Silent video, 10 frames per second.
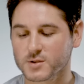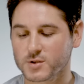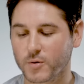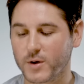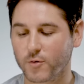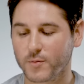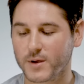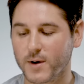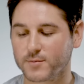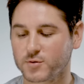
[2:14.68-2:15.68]
So it will be
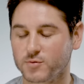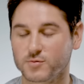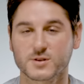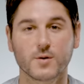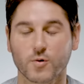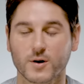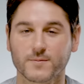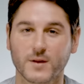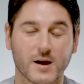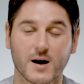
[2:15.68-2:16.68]
up to
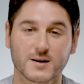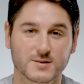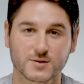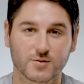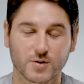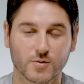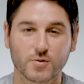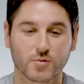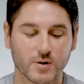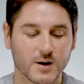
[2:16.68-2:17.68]
someone, I honestly don't know
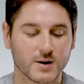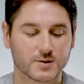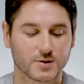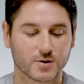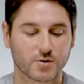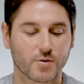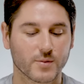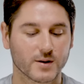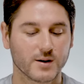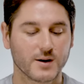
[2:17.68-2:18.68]
who, to
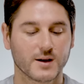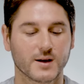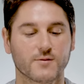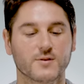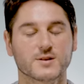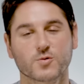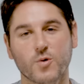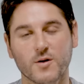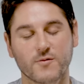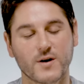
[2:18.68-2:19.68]
determine if this
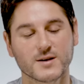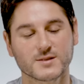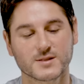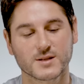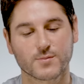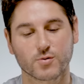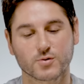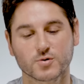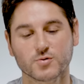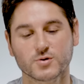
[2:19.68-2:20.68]
qualifies as a
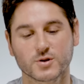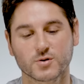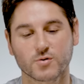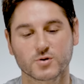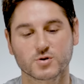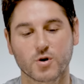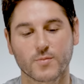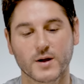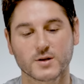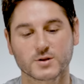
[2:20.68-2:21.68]
protrusion or
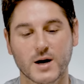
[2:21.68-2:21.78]
sharp edge.